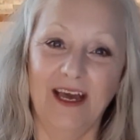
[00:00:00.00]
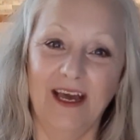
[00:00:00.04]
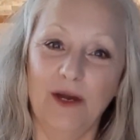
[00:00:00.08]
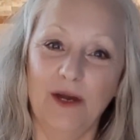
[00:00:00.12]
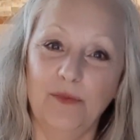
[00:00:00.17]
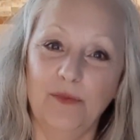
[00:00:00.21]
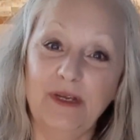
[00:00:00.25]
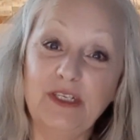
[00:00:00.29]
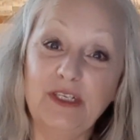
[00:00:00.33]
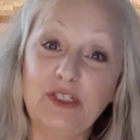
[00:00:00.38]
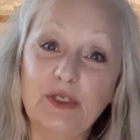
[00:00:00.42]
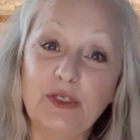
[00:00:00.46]

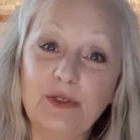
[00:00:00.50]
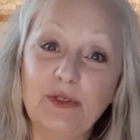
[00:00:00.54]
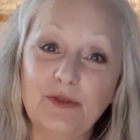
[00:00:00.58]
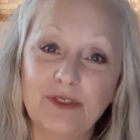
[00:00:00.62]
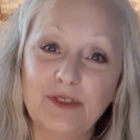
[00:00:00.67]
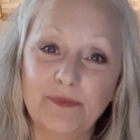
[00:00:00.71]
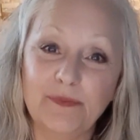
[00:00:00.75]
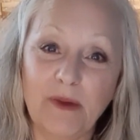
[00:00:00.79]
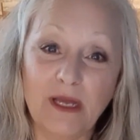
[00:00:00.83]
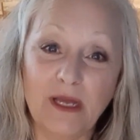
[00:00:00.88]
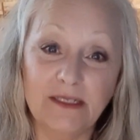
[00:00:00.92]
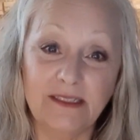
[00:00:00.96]
We do
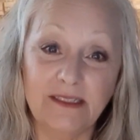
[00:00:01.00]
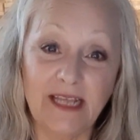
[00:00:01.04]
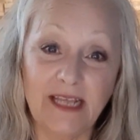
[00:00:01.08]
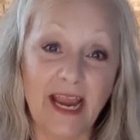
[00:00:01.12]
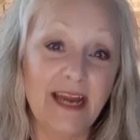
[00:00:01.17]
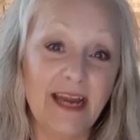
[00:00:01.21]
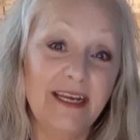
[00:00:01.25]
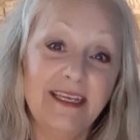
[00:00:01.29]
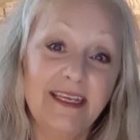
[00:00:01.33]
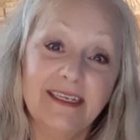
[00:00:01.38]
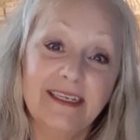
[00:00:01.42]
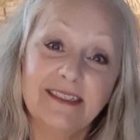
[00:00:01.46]

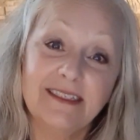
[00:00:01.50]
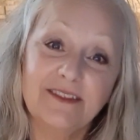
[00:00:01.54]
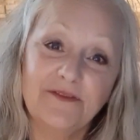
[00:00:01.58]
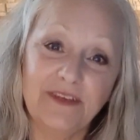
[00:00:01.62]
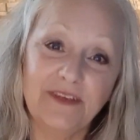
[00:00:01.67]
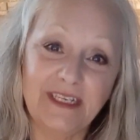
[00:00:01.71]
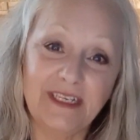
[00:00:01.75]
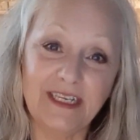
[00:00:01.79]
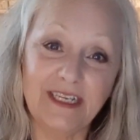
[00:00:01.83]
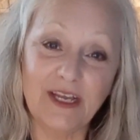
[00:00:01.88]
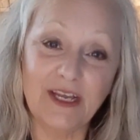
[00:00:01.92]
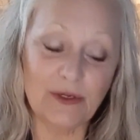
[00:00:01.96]
spontaneous
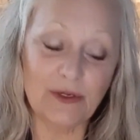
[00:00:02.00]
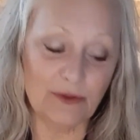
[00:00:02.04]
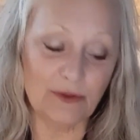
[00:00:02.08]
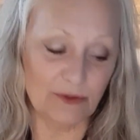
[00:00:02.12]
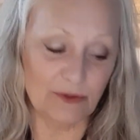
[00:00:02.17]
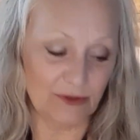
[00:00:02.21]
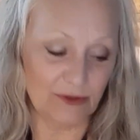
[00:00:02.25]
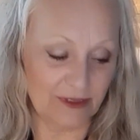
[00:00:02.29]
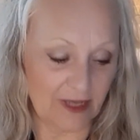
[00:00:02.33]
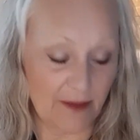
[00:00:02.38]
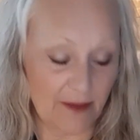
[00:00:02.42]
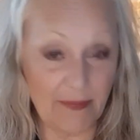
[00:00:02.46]

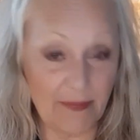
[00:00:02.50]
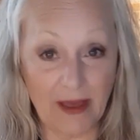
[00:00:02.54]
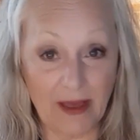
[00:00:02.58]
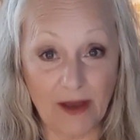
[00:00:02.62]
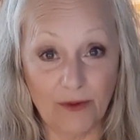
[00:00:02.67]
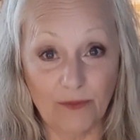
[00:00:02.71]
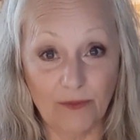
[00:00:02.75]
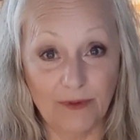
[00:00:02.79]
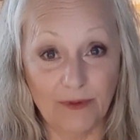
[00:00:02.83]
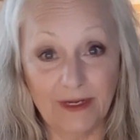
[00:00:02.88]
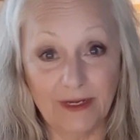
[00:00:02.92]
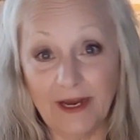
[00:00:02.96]
videos
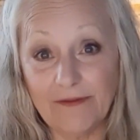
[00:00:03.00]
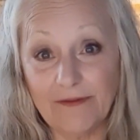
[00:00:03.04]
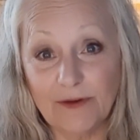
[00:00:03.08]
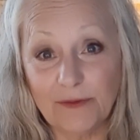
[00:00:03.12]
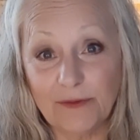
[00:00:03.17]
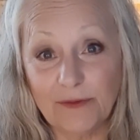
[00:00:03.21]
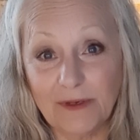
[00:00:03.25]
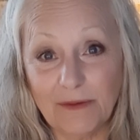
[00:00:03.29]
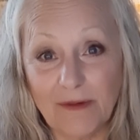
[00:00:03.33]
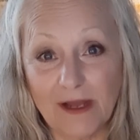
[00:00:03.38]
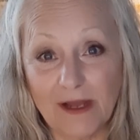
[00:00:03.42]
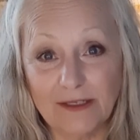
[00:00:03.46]
about whatever
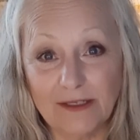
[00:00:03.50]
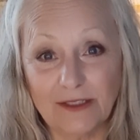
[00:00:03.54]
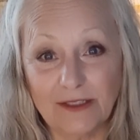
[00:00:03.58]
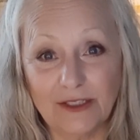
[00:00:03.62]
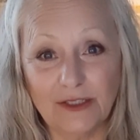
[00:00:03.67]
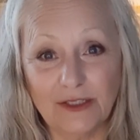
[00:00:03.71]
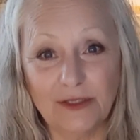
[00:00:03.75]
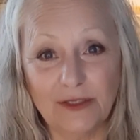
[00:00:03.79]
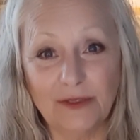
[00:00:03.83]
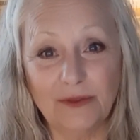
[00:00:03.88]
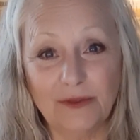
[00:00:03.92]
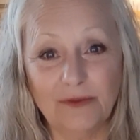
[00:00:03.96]
we want
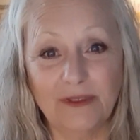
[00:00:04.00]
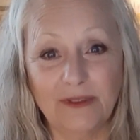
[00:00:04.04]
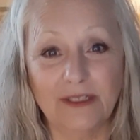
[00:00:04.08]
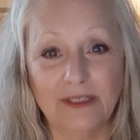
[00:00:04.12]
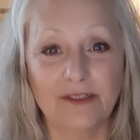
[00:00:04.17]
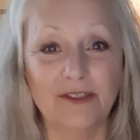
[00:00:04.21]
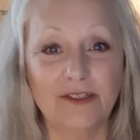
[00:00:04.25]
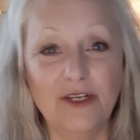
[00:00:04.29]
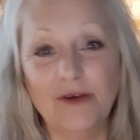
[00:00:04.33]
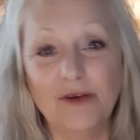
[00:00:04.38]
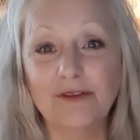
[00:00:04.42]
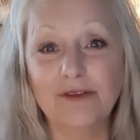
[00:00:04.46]
to.
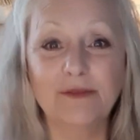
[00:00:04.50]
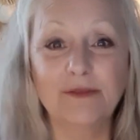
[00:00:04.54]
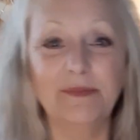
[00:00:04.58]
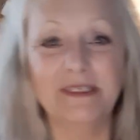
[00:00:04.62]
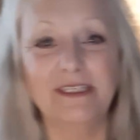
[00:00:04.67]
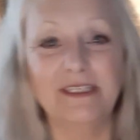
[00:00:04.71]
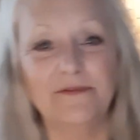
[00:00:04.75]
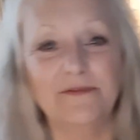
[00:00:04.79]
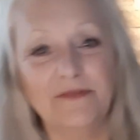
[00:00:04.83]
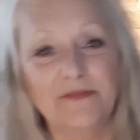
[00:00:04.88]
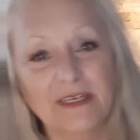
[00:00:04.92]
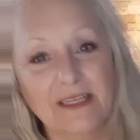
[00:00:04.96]
There's no
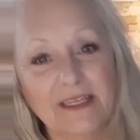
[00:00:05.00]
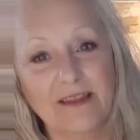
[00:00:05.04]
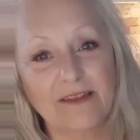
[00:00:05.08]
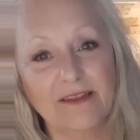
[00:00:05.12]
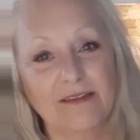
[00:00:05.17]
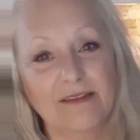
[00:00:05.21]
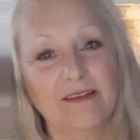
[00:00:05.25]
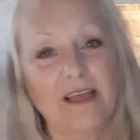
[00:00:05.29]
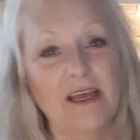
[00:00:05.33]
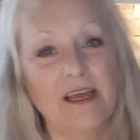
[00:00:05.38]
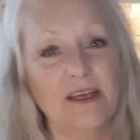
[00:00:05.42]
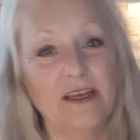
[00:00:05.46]
specific
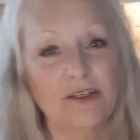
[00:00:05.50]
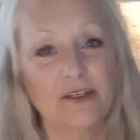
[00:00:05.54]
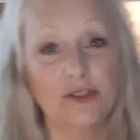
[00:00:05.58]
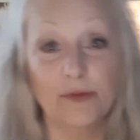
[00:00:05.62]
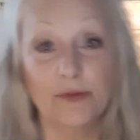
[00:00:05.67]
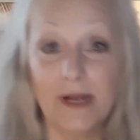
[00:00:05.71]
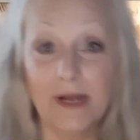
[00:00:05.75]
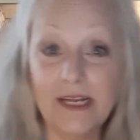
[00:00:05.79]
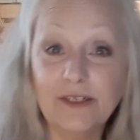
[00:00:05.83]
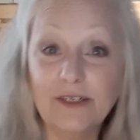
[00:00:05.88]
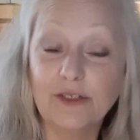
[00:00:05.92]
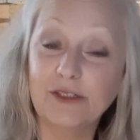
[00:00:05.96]

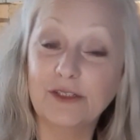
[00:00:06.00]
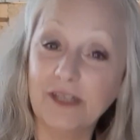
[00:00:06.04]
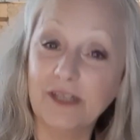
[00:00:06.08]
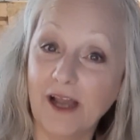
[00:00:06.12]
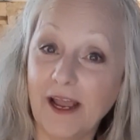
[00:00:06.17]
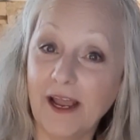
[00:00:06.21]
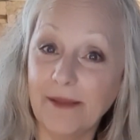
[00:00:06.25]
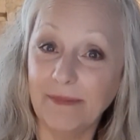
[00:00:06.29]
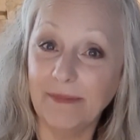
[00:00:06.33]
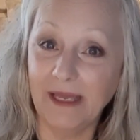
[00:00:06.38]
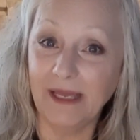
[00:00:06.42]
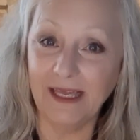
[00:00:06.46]
trend or
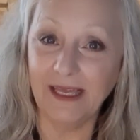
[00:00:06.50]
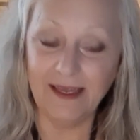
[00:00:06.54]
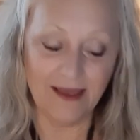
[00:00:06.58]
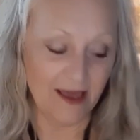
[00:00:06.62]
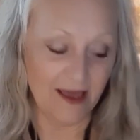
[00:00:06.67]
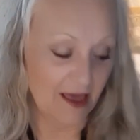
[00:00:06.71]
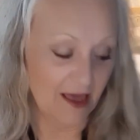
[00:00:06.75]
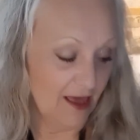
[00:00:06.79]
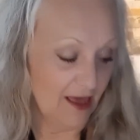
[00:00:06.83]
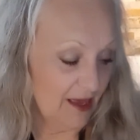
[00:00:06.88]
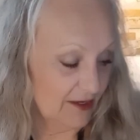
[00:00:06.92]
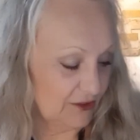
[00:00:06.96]
timing
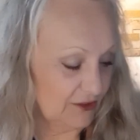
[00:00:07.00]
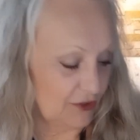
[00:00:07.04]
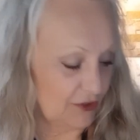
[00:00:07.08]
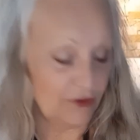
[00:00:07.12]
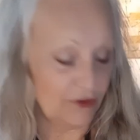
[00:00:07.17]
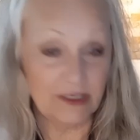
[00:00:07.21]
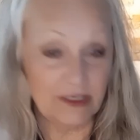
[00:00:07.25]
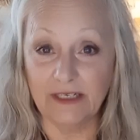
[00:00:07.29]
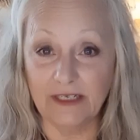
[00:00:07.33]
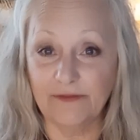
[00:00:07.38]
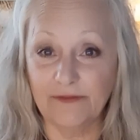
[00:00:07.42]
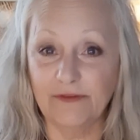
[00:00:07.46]
to the
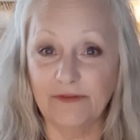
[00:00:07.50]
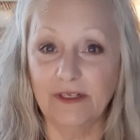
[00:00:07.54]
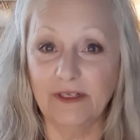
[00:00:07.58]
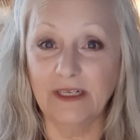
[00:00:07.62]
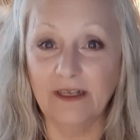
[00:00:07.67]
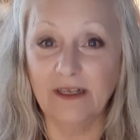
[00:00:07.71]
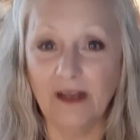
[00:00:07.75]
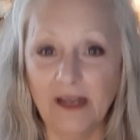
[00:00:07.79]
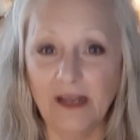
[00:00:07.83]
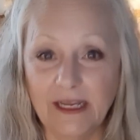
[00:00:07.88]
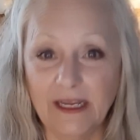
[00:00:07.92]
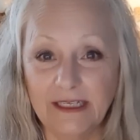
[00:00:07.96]
different
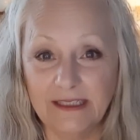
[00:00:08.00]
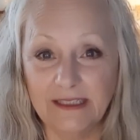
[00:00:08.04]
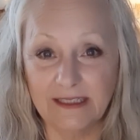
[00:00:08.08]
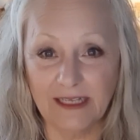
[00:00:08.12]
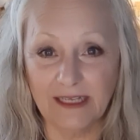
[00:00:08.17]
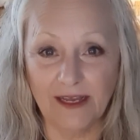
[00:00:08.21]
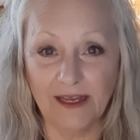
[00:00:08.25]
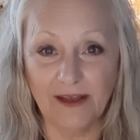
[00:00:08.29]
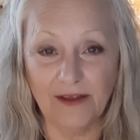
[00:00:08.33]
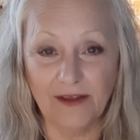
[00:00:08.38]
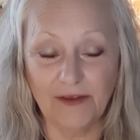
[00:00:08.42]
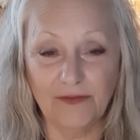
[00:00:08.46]
kinds
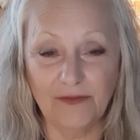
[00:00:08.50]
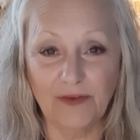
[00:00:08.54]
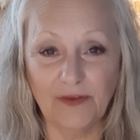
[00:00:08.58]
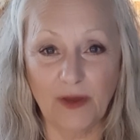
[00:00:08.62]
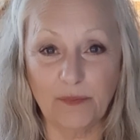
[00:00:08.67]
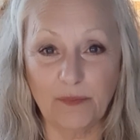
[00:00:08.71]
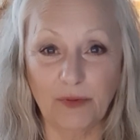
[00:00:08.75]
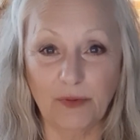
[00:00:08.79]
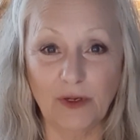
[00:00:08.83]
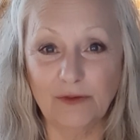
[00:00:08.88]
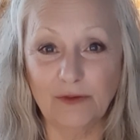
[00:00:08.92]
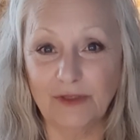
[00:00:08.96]
of
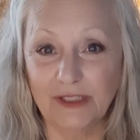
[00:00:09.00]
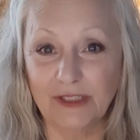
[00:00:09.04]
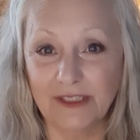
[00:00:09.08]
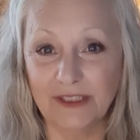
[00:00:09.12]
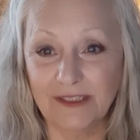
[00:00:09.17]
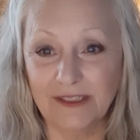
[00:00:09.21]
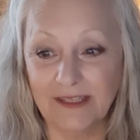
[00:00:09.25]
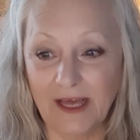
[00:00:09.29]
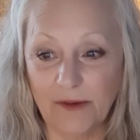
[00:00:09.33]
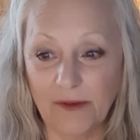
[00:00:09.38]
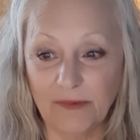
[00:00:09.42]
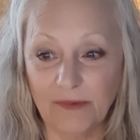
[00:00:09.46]
approaches
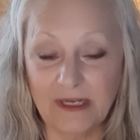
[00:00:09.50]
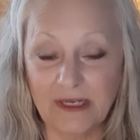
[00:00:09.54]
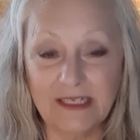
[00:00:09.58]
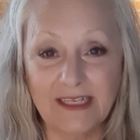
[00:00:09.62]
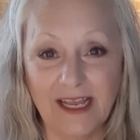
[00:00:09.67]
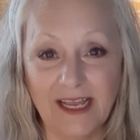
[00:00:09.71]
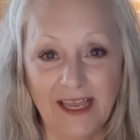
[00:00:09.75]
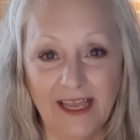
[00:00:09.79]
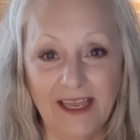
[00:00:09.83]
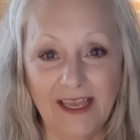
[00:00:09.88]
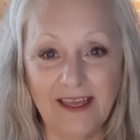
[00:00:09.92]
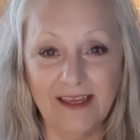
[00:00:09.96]
that we
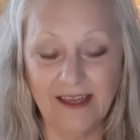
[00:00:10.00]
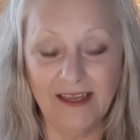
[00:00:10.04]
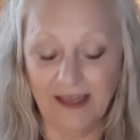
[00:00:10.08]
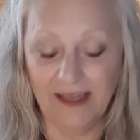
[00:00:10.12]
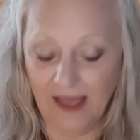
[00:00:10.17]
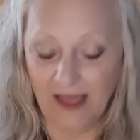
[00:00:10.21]
take.